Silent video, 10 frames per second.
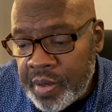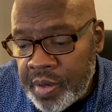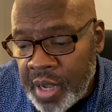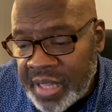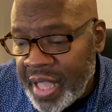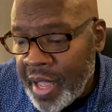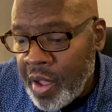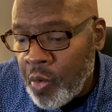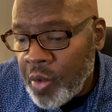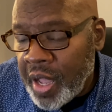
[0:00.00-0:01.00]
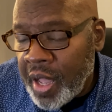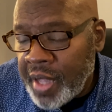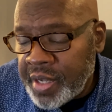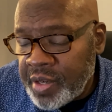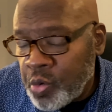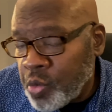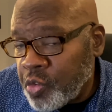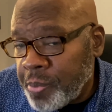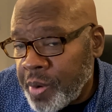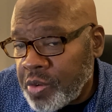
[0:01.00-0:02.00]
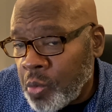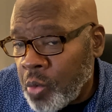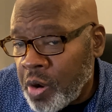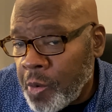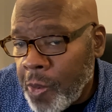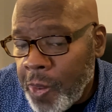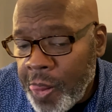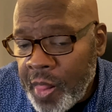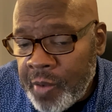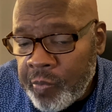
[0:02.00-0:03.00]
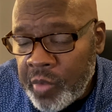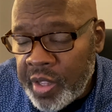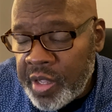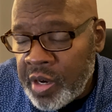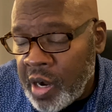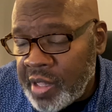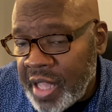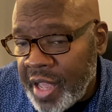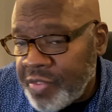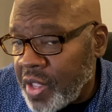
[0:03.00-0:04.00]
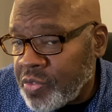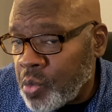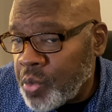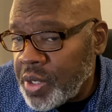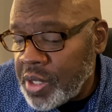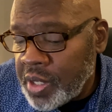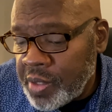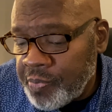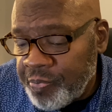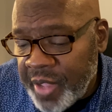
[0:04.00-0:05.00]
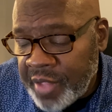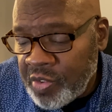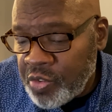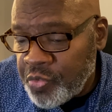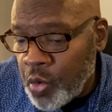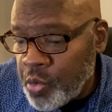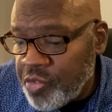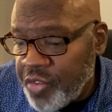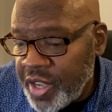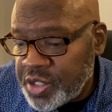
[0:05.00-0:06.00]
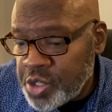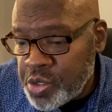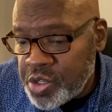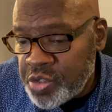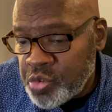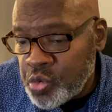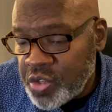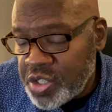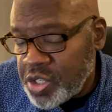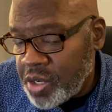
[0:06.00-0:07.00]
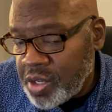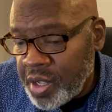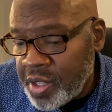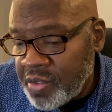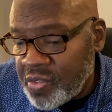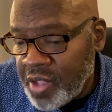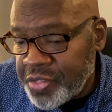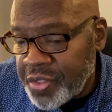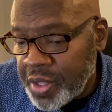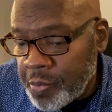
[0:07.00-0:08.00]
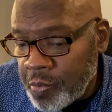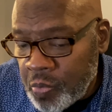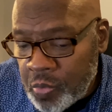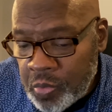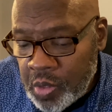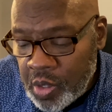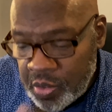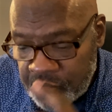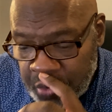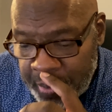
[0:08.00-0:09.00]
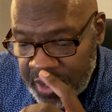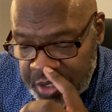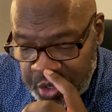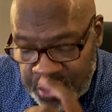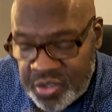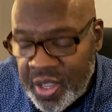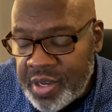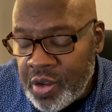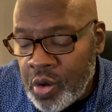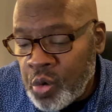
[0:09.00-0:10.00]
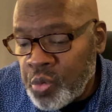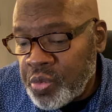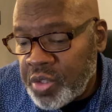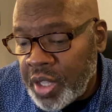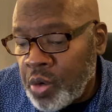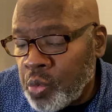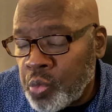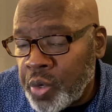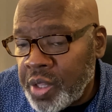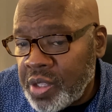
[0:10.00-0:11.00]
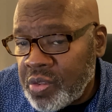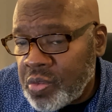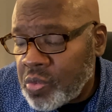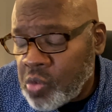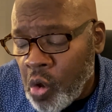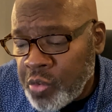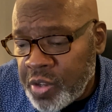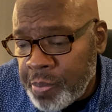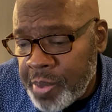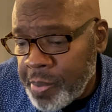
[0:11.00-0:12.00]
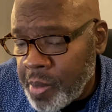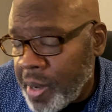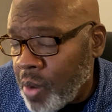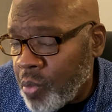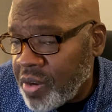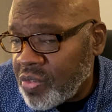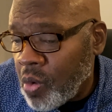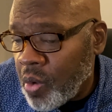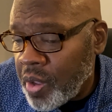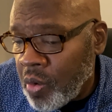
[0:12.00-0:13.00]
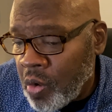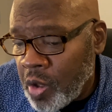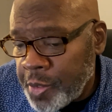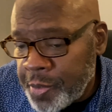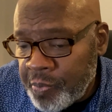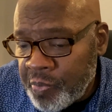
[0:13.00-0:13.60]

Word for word: allow God and the Holy Spirit to work in our lives. That's what we need. Not these phony, fake churches whose agenda is nothing. So many churches I know, they don't really talk to the people about what is going on